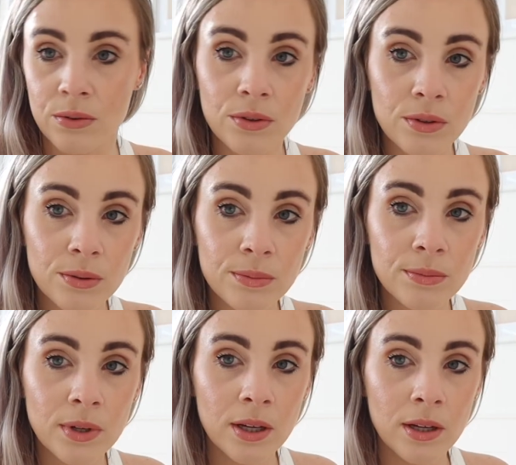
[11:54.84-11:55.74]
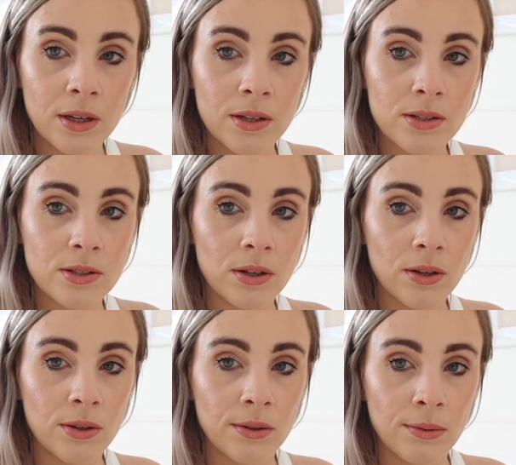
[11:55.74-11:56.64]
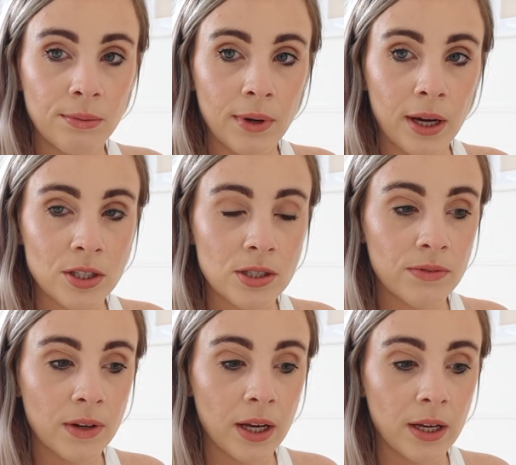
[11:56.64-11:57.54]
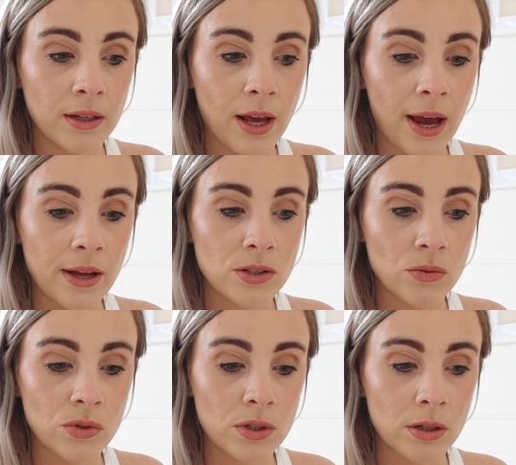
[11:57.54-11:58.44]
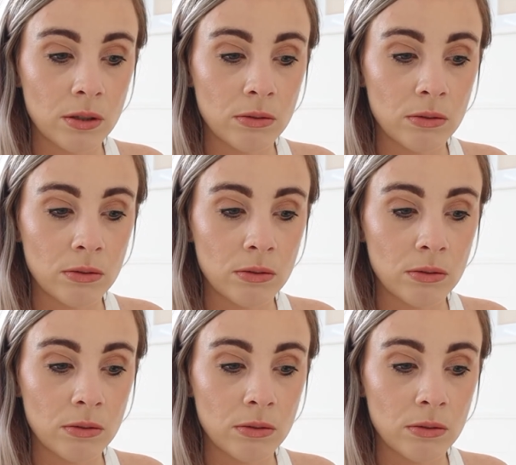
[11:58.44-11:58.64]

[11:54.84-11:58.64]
the room, so I just feel like it adds also